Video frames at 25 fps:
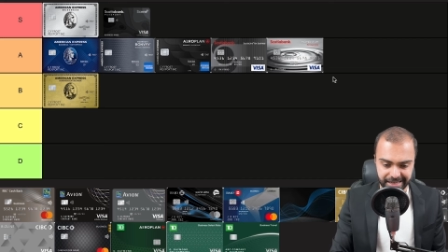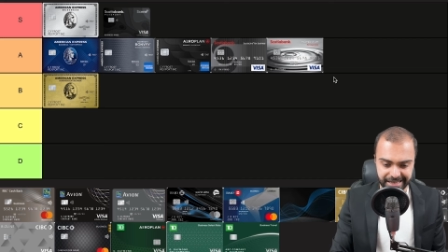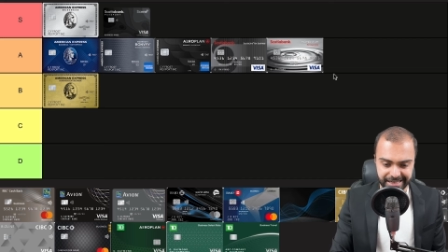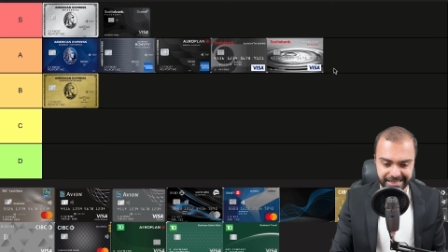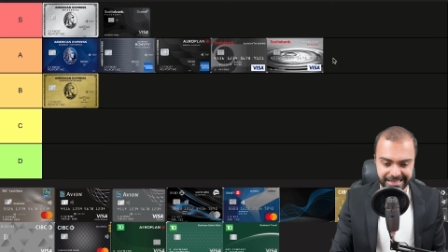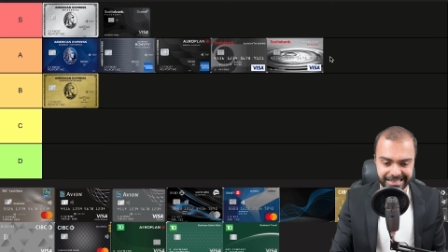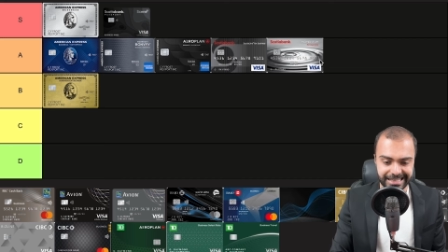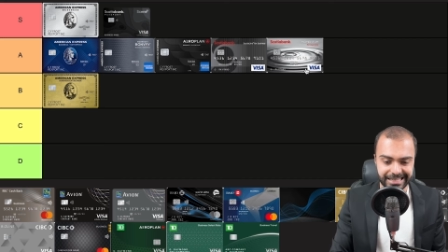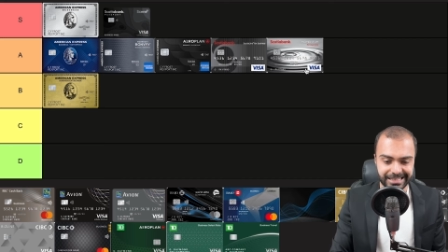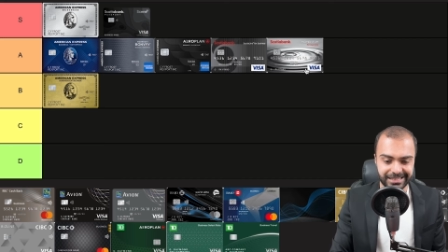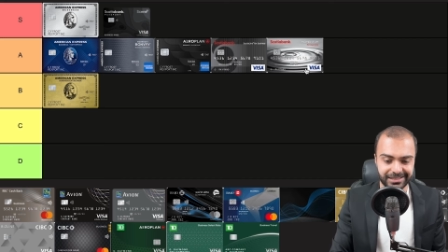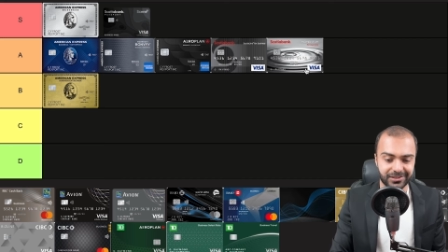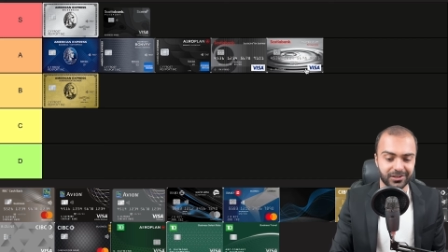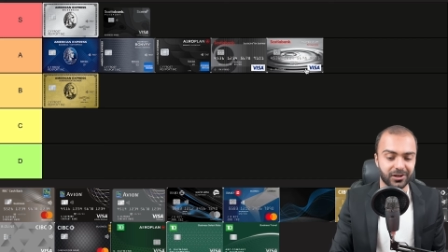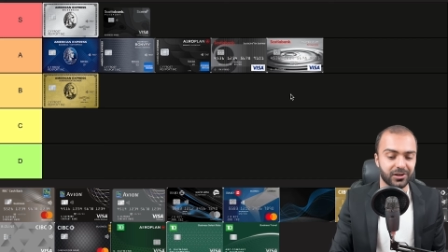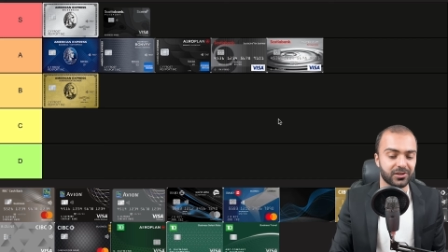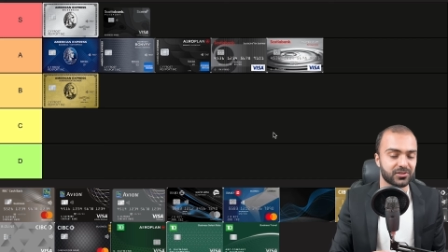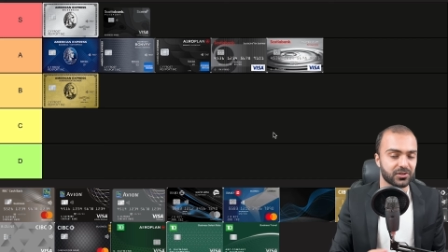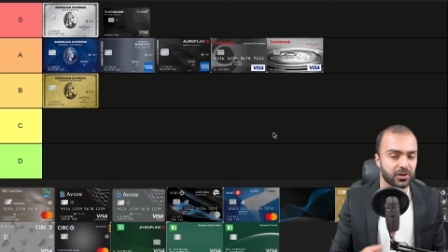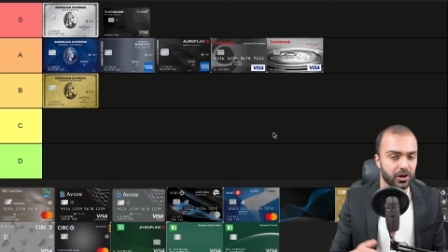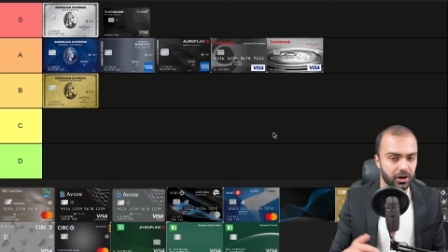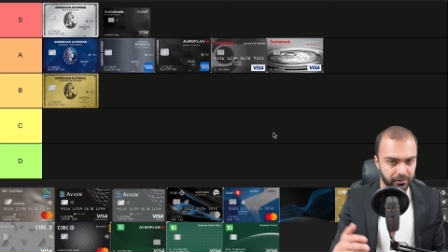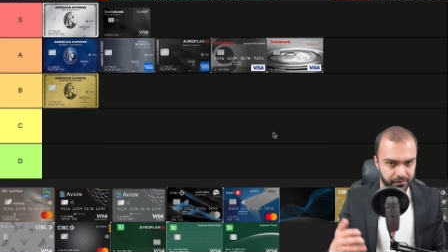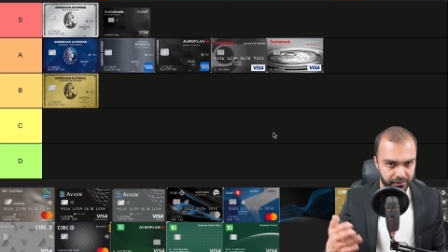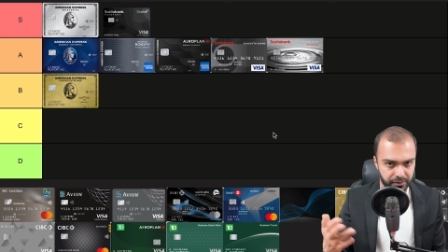it does
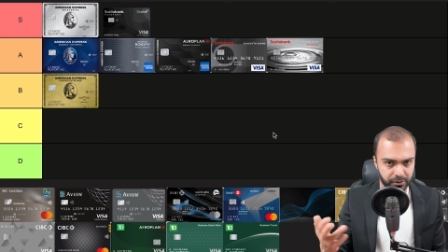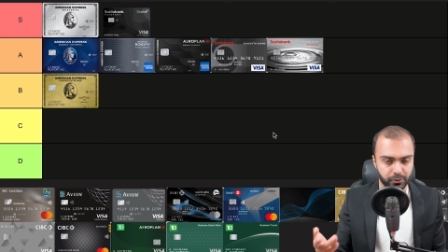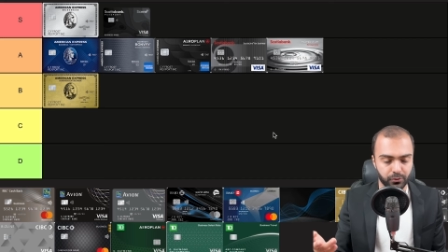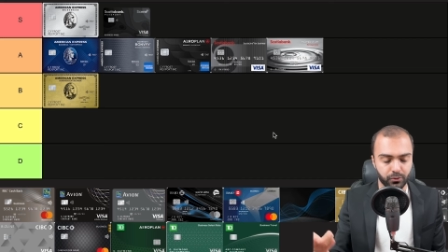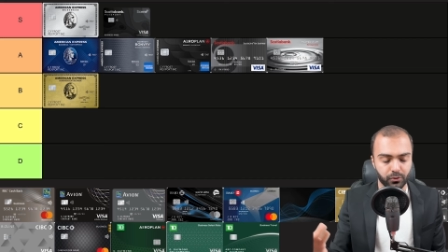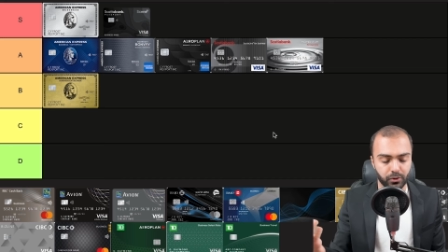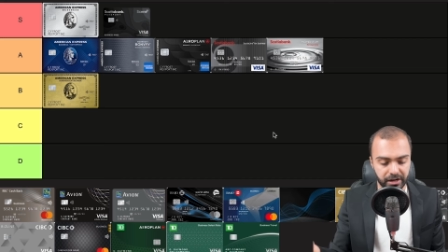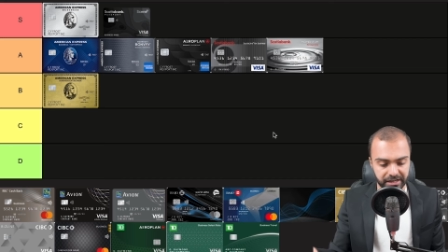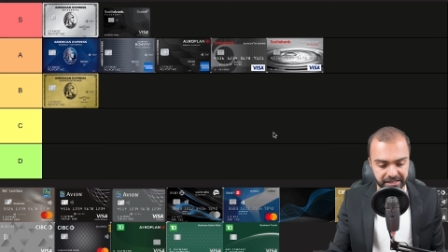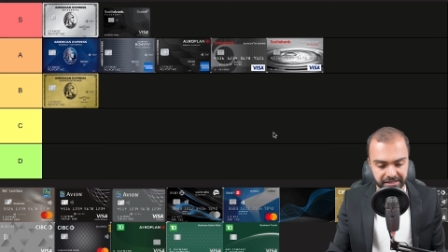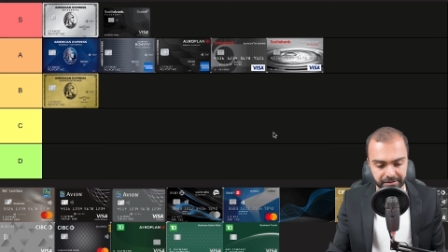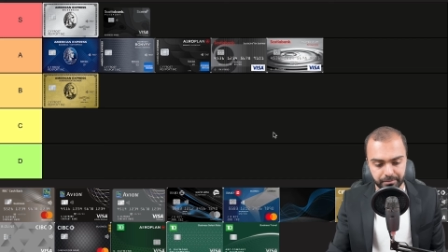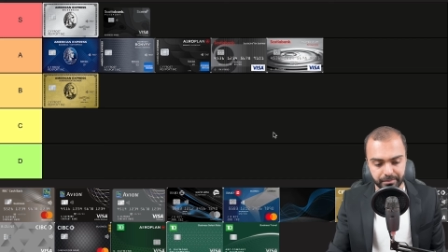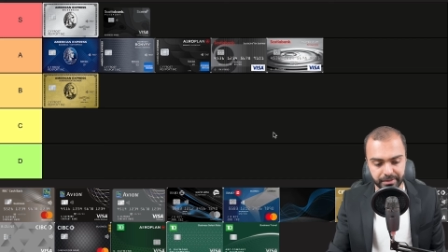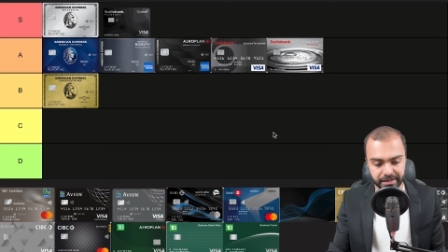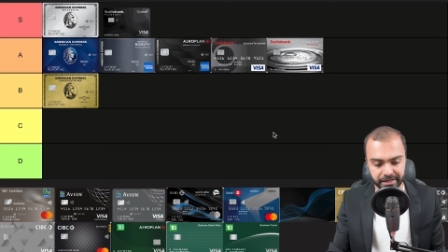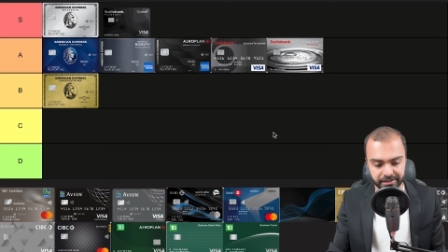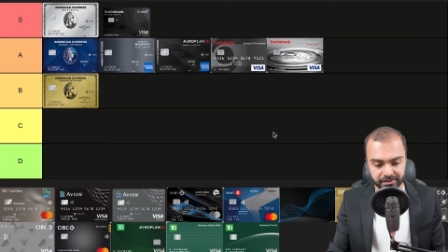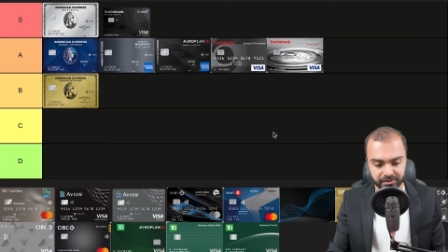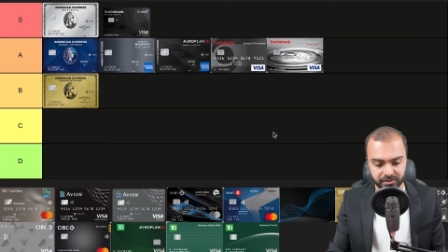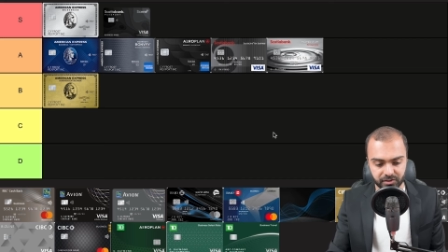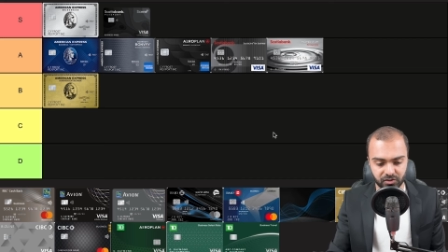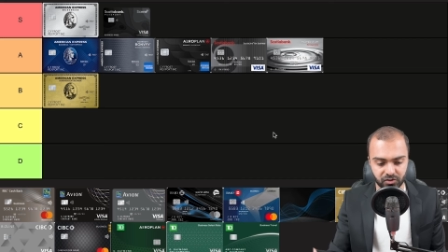offer quite a bit,